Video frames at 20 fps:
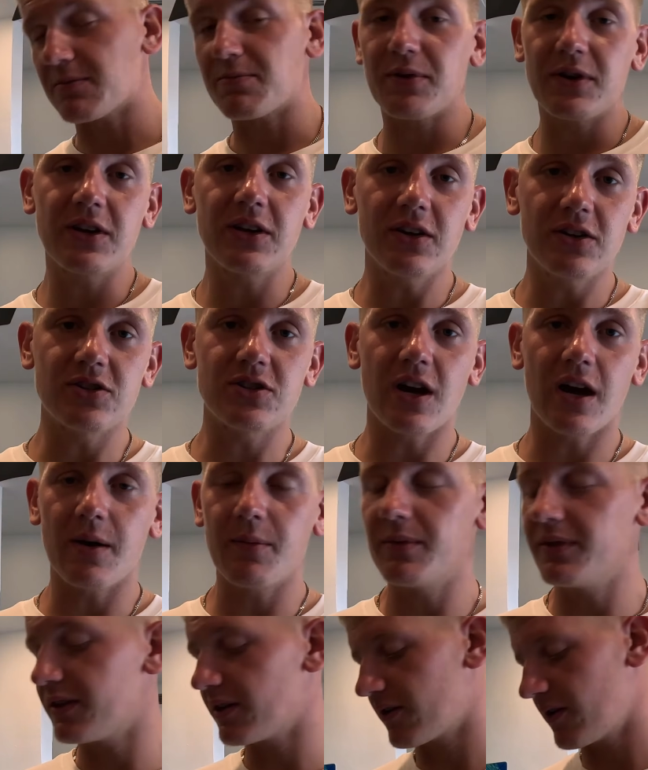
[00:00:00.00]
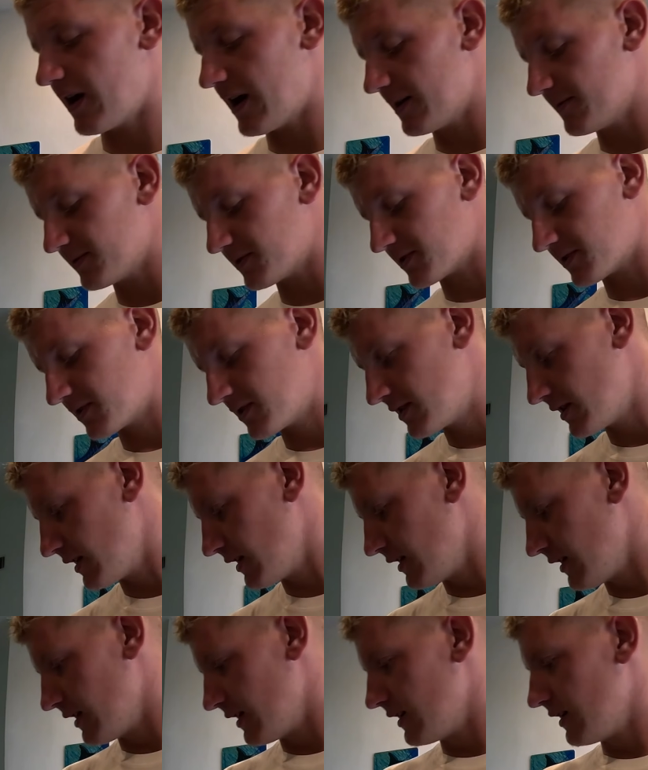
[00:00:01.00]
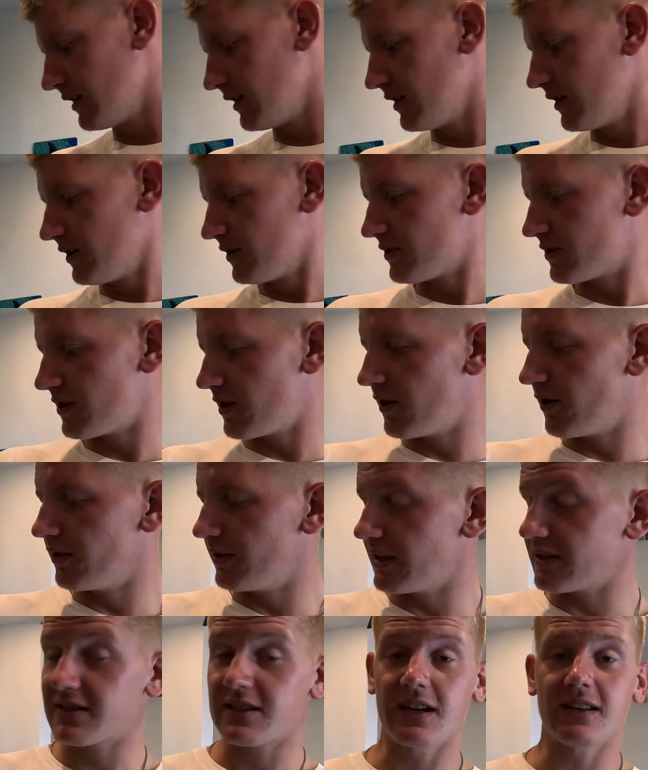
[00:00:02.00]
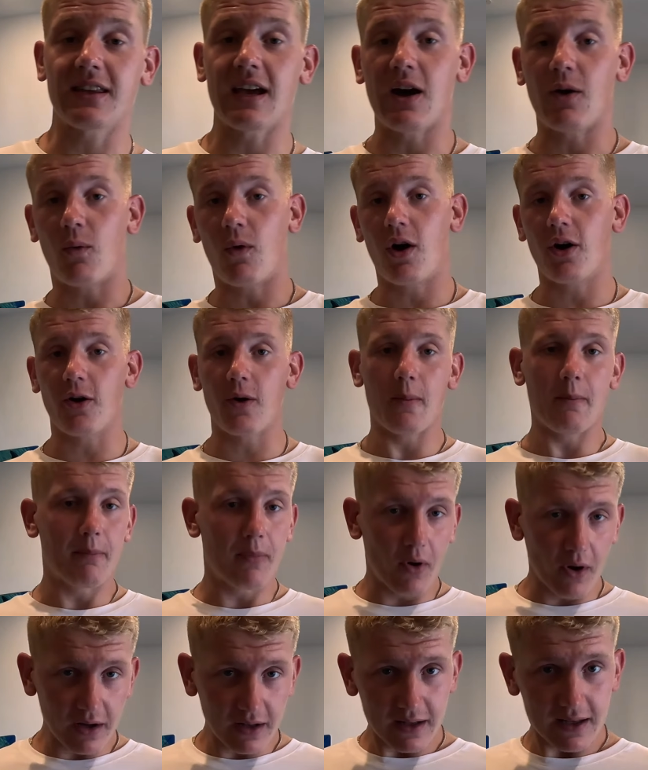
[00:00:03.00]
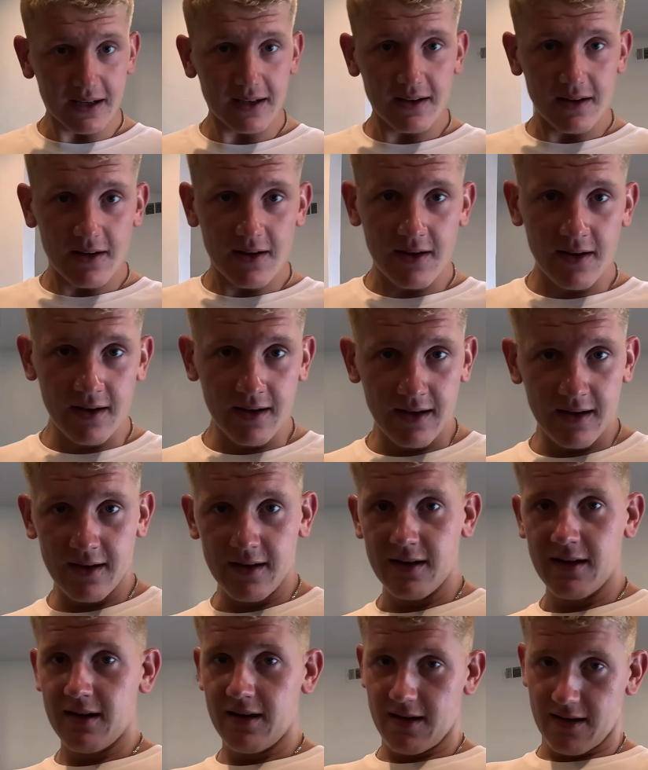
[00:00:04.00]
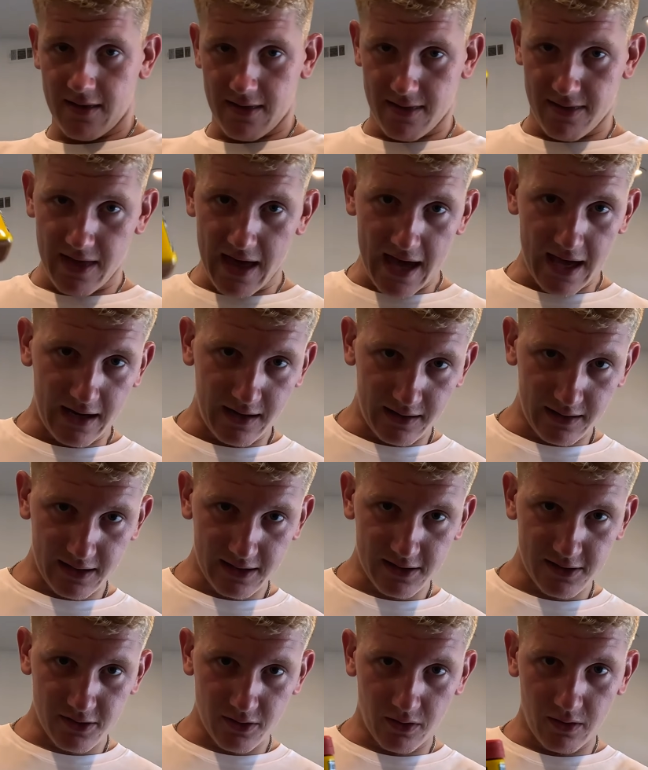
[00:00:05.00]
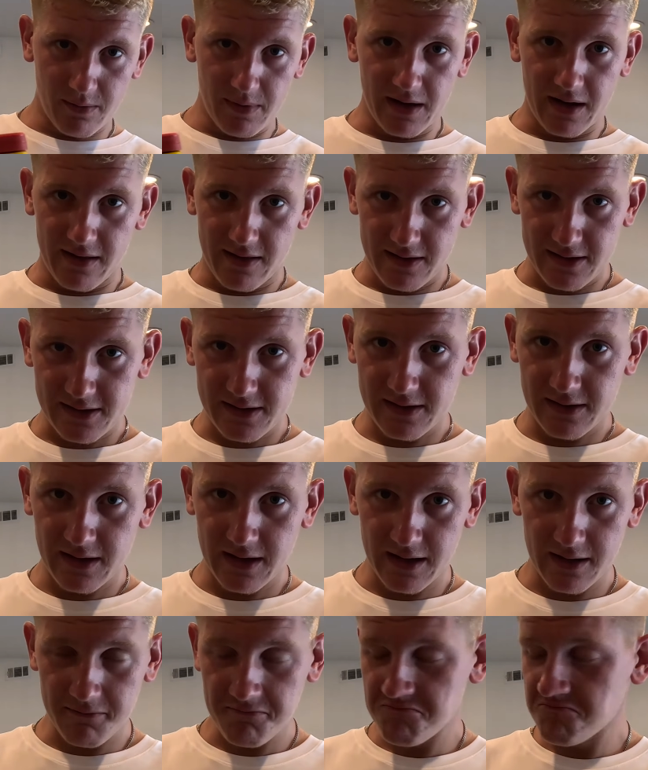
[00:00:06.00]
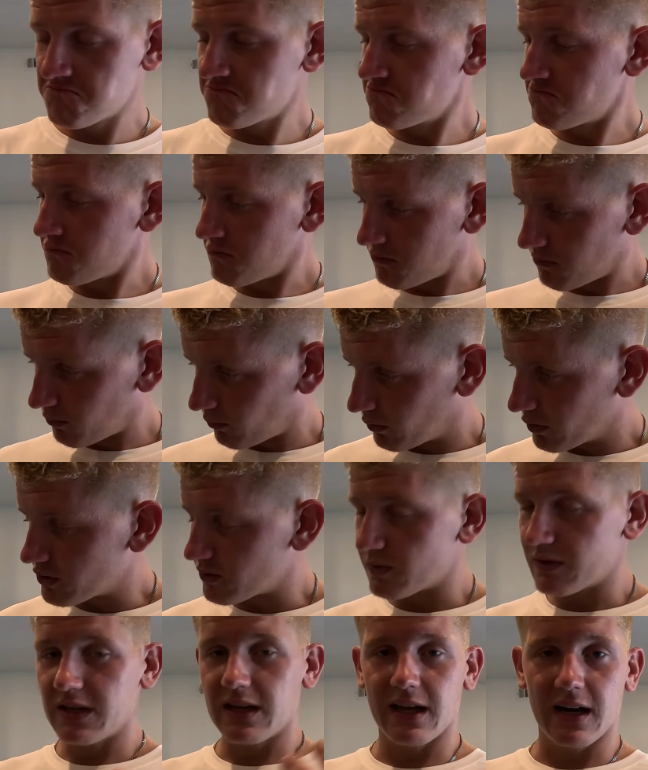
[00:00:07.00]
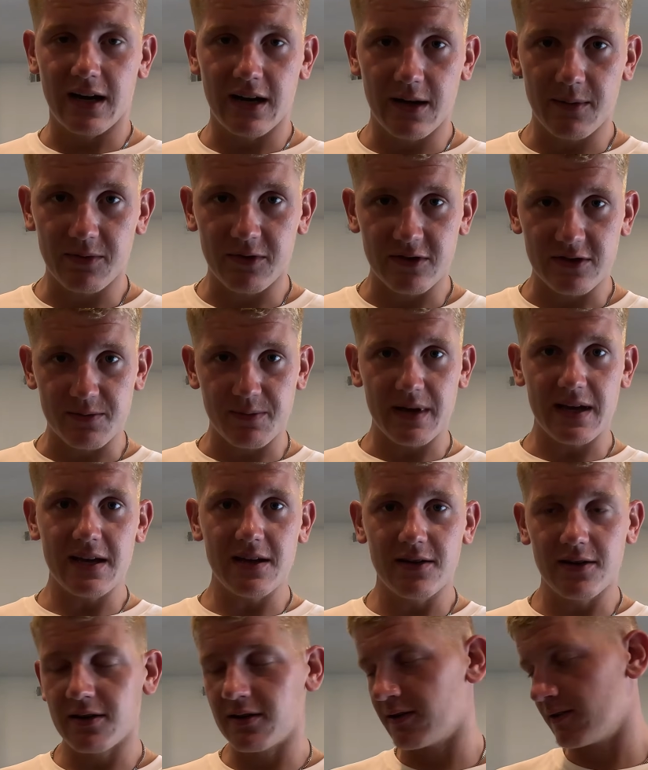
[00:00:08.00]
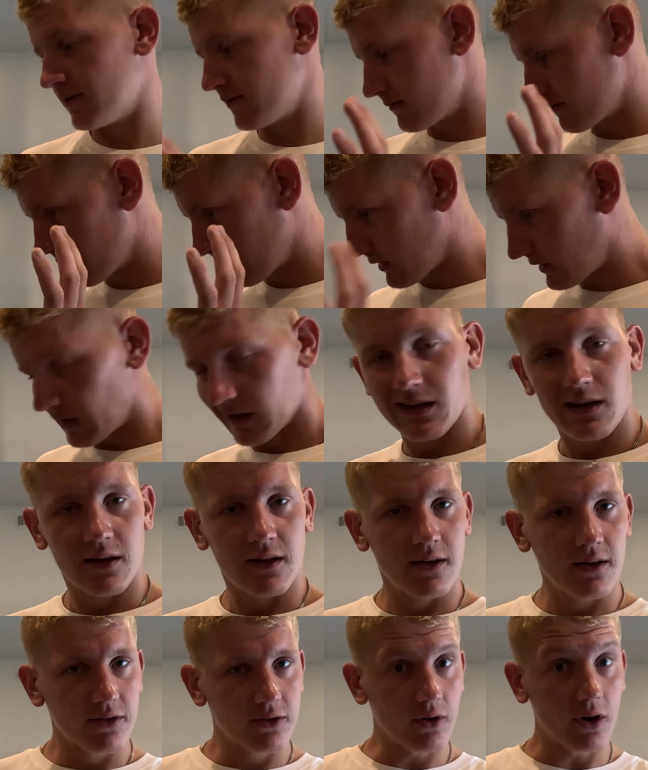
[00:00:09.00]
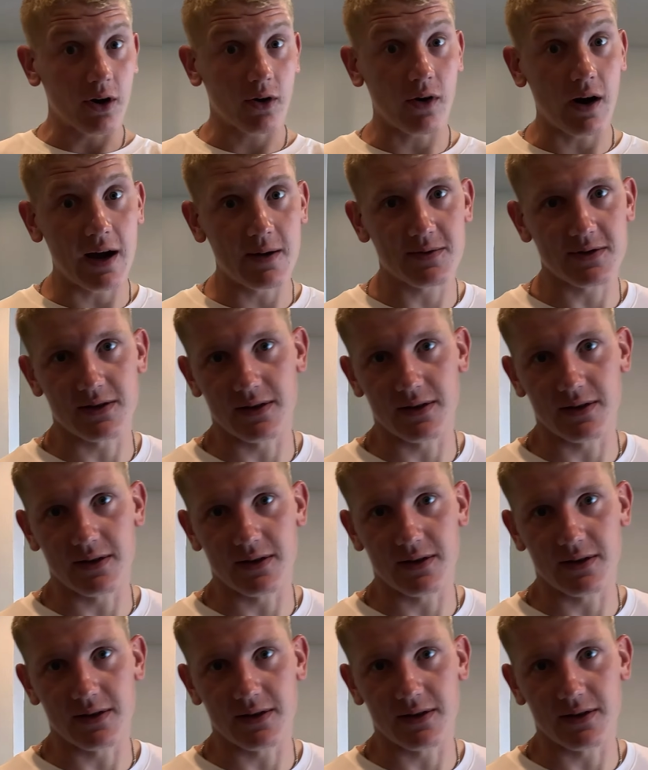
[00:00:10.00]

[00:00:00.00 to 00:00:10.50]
a pretty good job with the crabs. So let's get that water boiling. Then let's throw a bit of this in there. Once we get it up to speed, throw our crabs